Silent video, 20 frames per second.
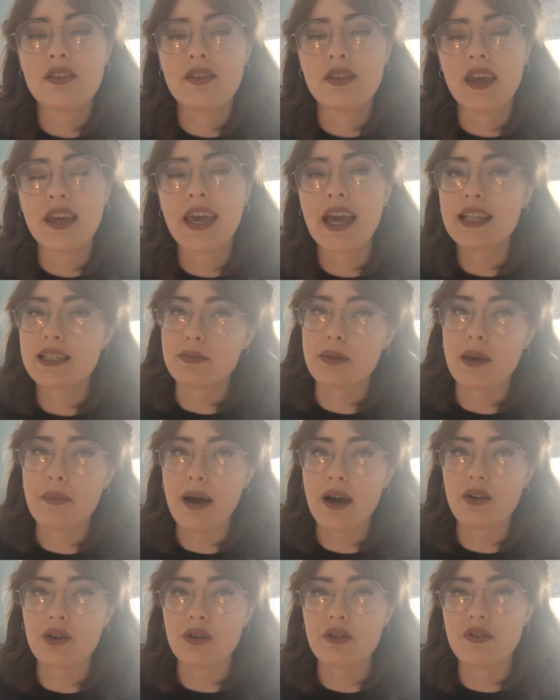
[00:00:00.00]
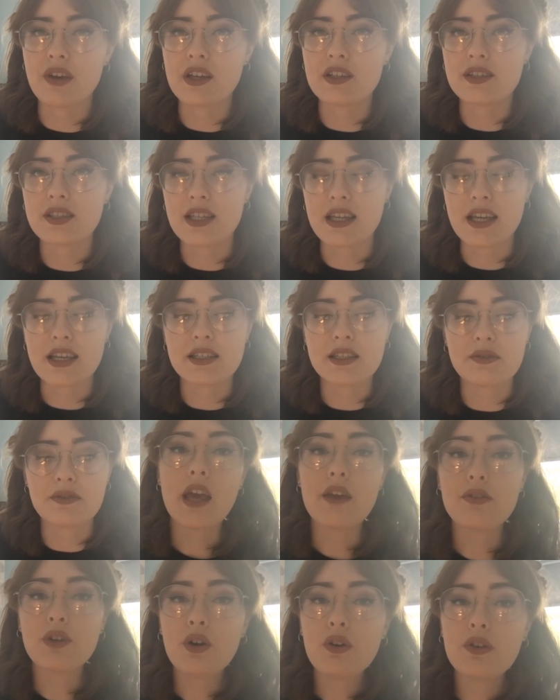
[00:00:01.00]
that gets me about university is
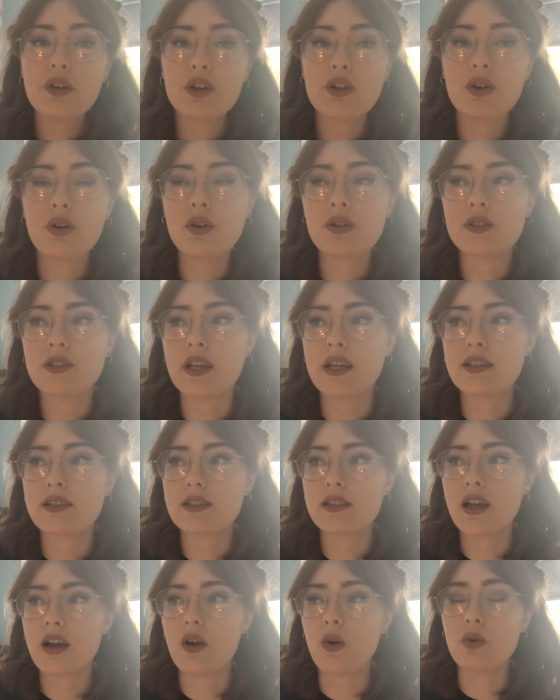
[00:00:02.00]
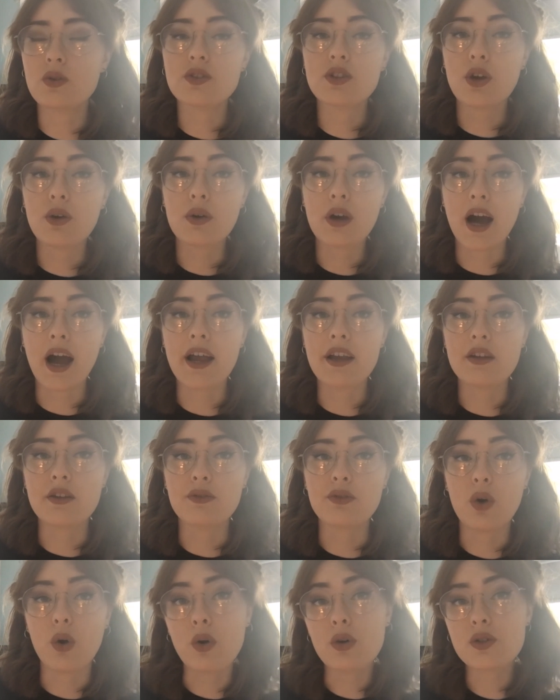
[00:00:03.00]
if you're on a course that's also kind
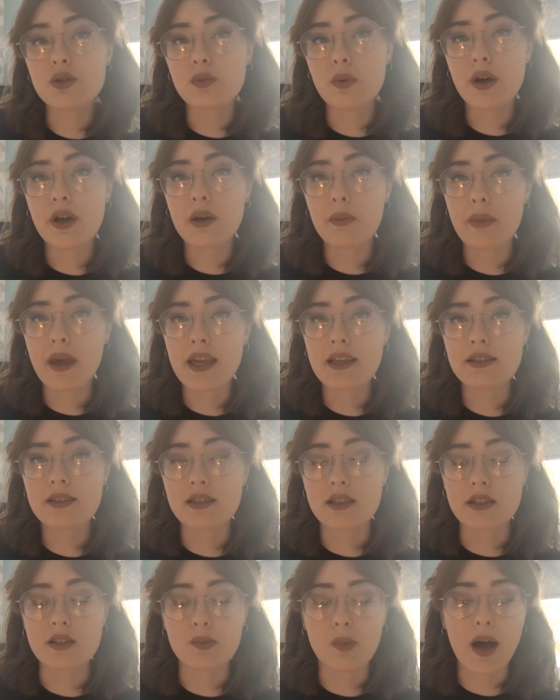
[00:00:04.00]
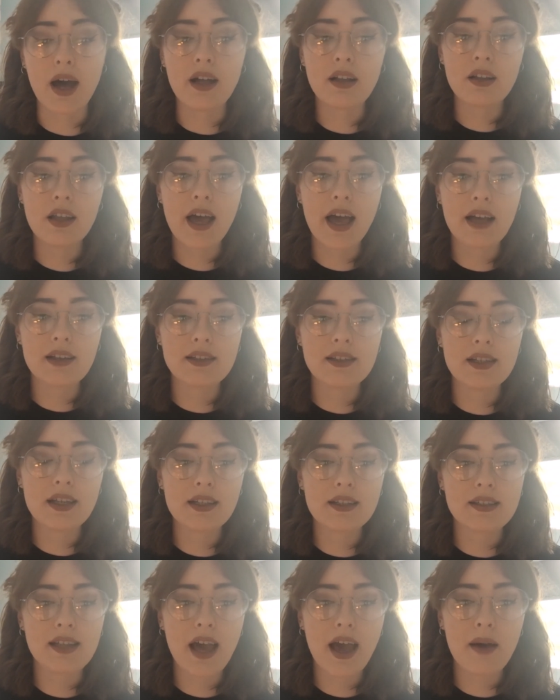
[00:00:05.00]
of coursework based as well as an
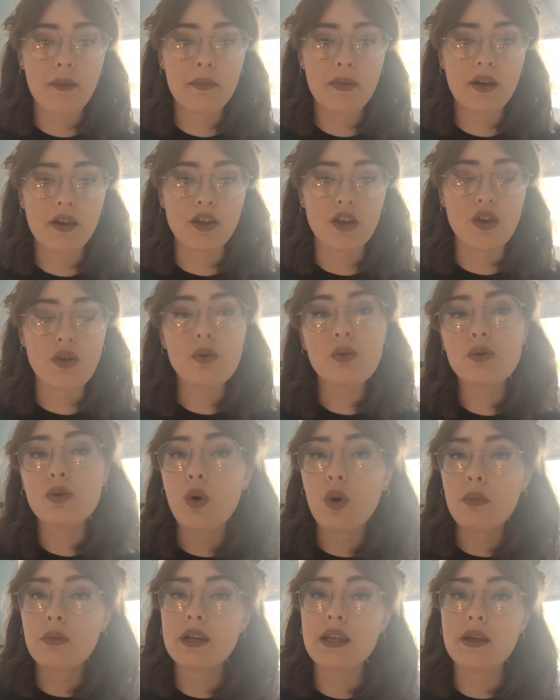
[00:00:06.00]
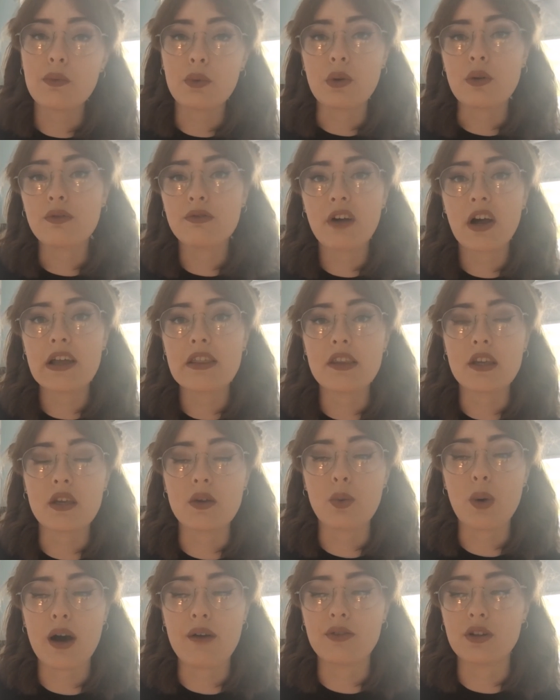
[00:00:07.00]
exam, you normally will find that
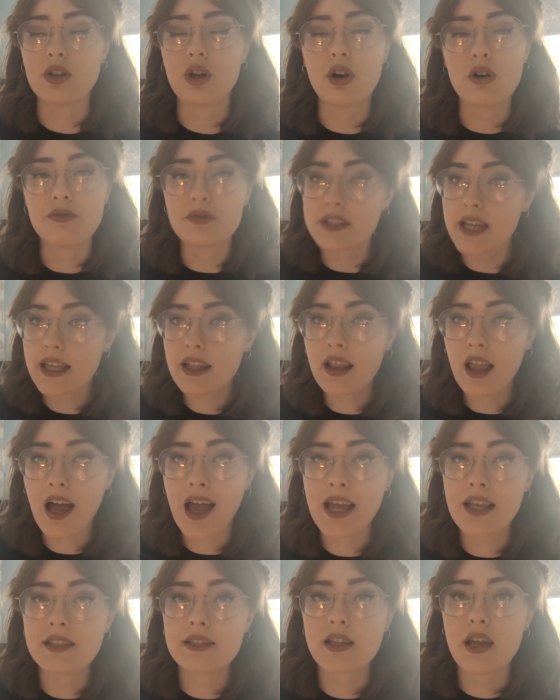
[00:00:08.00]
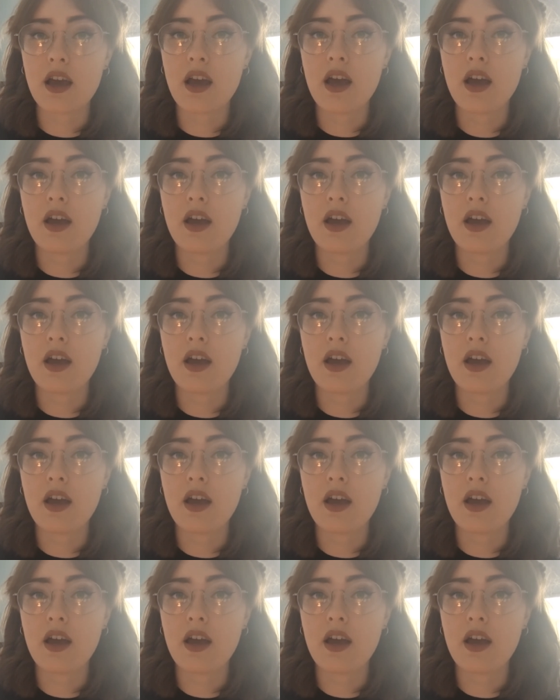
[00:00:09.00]
you have a lot of deadlines